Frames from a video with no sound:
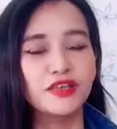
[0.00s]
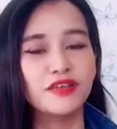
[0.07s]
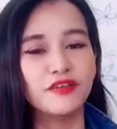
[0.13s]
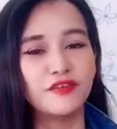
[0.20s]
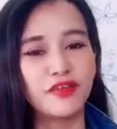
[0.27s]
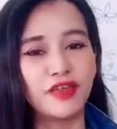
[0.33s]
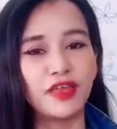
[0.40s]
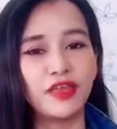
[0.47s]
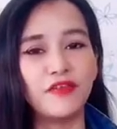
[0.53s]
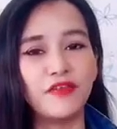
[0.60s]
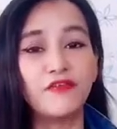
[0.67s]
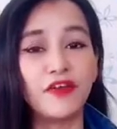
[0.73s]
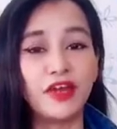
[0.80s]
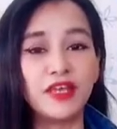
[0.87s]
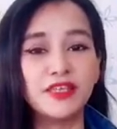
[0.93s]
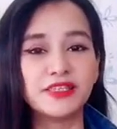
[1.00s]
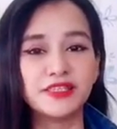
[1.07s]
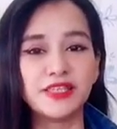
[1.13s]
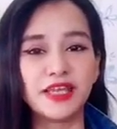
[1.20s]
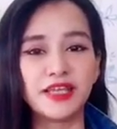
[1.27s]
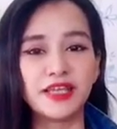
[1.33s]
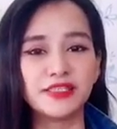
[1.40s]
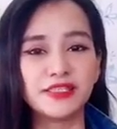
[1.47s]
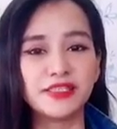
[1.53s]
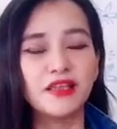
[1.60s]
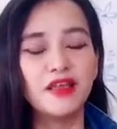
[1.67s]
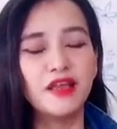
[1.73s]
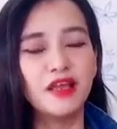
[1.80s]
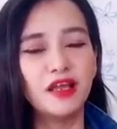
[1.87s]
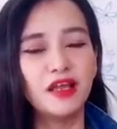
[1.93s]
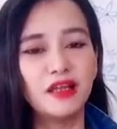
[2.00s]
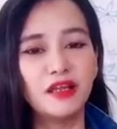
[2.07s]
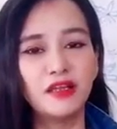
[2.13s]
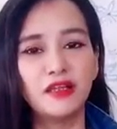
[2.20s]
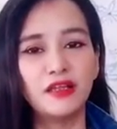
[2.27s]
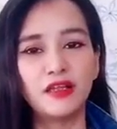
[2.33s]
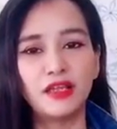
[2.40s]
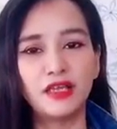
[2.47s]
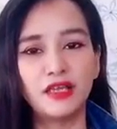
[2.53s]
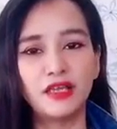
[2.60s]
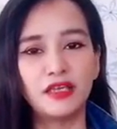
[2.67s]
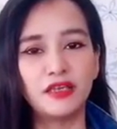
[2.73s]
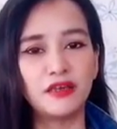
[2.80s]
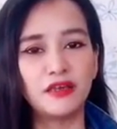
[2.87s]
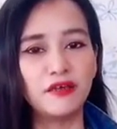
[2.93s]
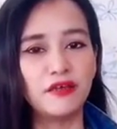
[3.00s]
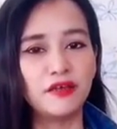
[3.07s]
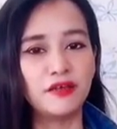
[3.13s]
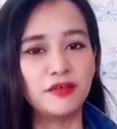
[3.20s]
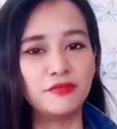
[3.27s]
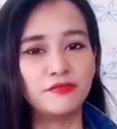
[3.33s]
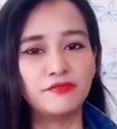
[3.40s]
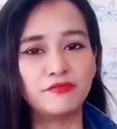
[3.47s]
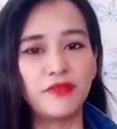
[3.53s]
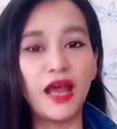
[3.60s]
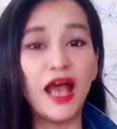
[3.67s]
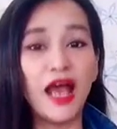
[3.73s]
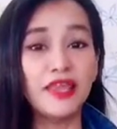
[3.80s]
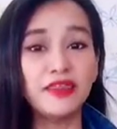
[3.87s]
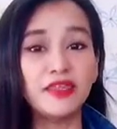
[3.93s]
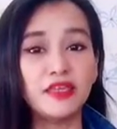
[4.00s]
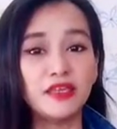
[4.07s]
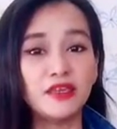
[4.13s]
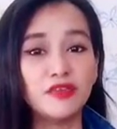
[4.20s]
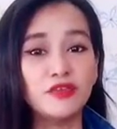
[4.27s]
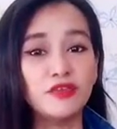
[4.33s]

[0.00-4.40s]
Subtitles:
Okay, for instance, I think